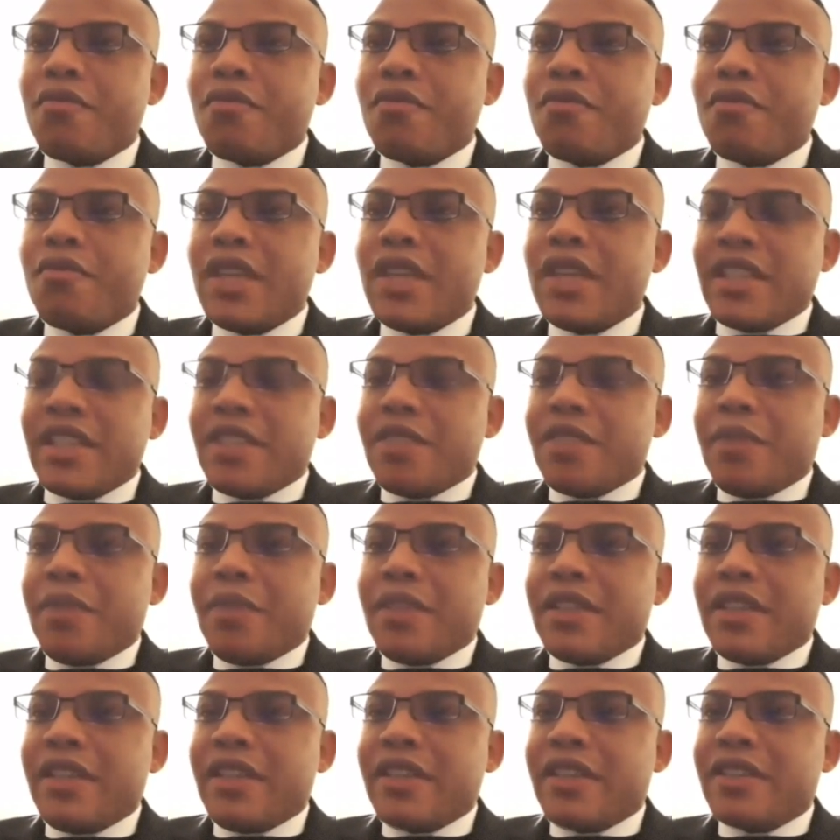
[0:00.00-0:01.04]
Mm. It's as simple
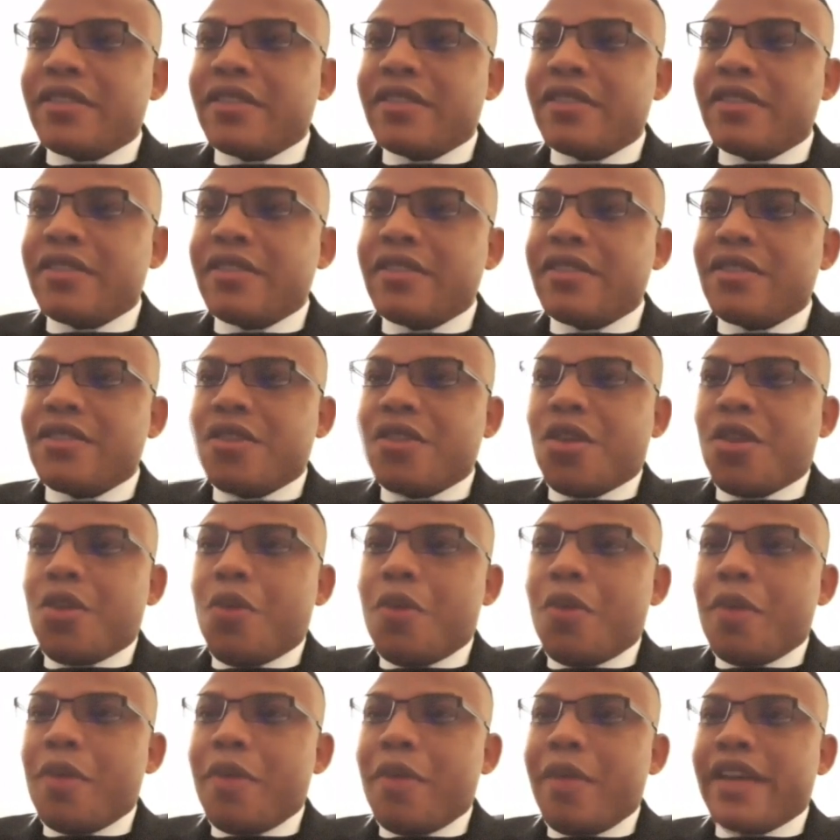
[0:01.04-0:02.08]
as that. Mm. So
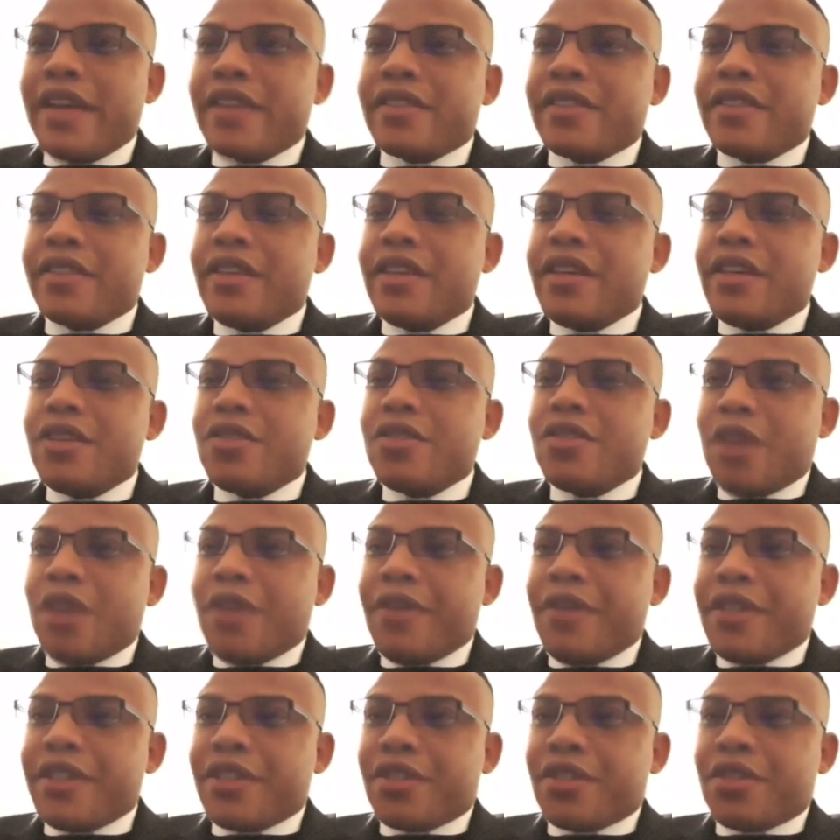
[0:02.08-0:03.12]
we met to have
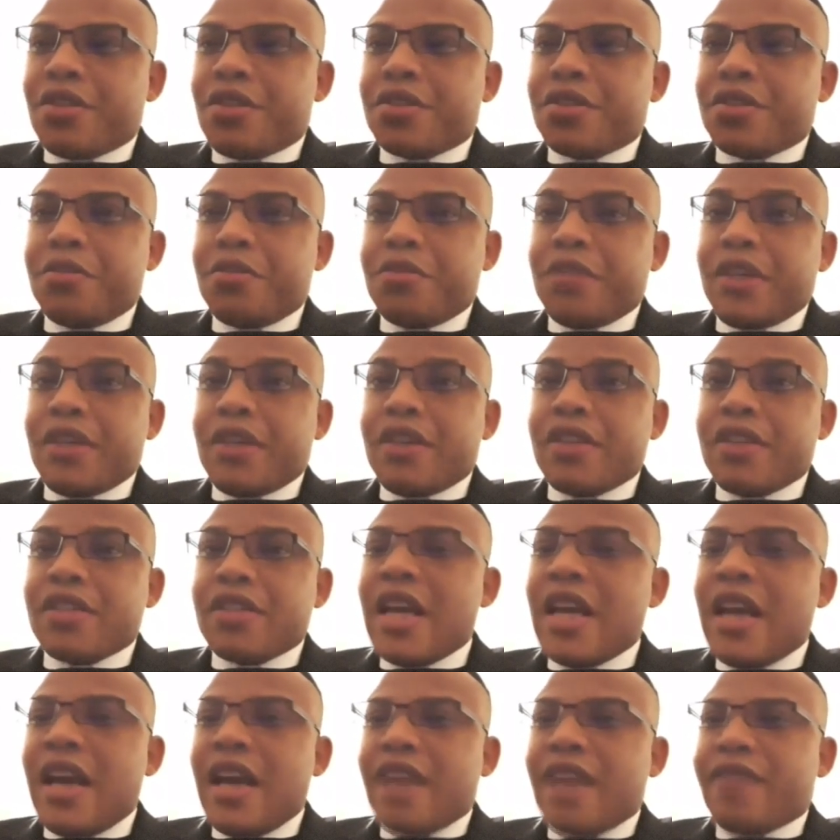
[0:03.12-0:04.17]
a discussion because
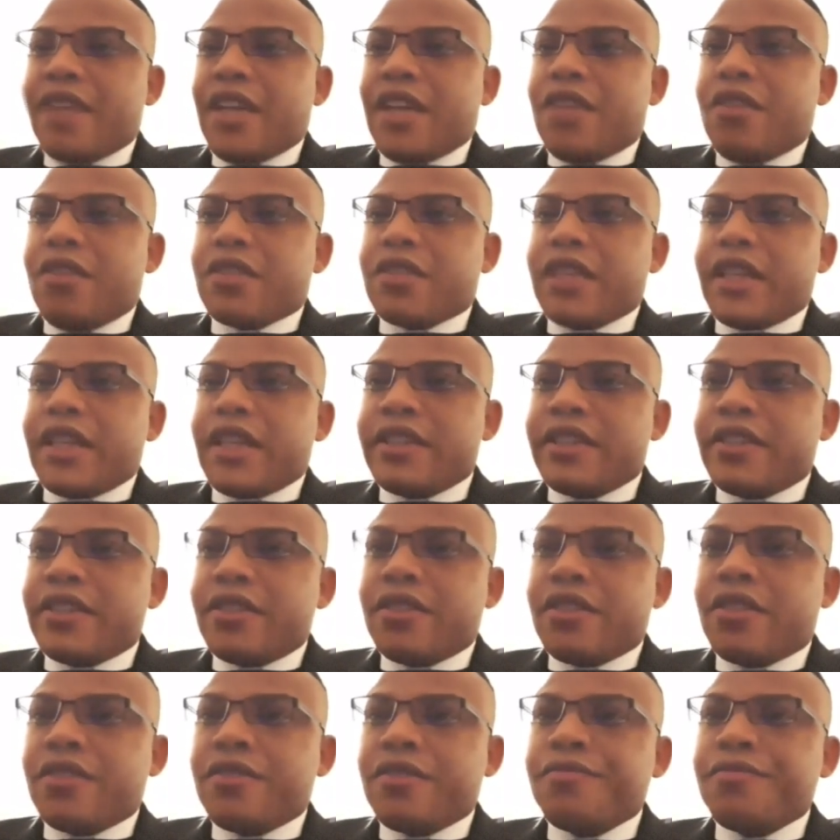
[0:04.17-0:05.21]
after all said and
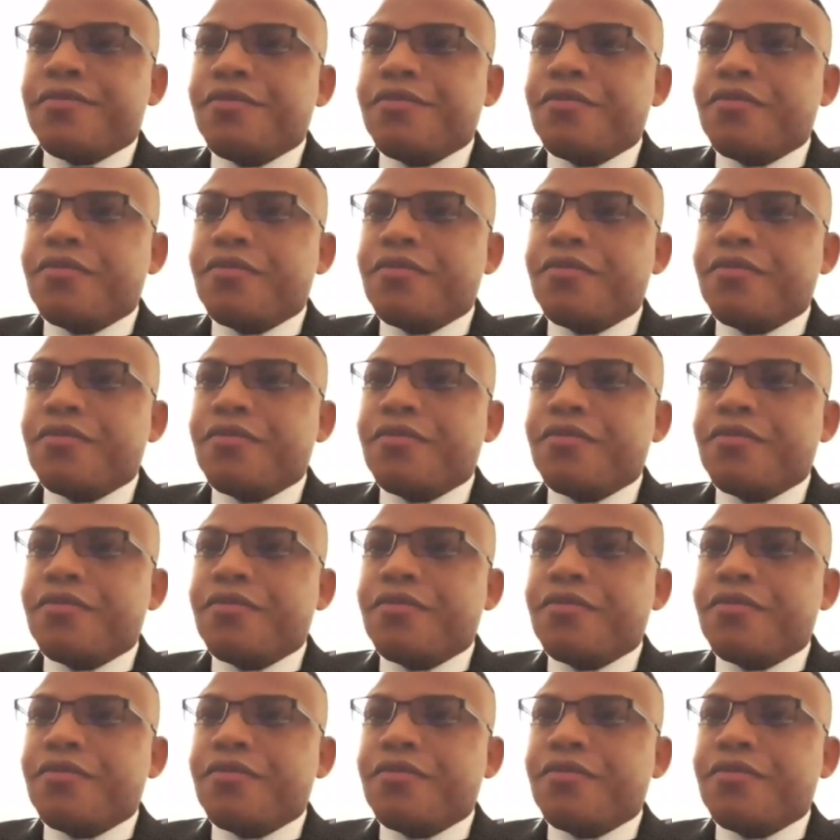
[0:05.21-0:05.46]
done,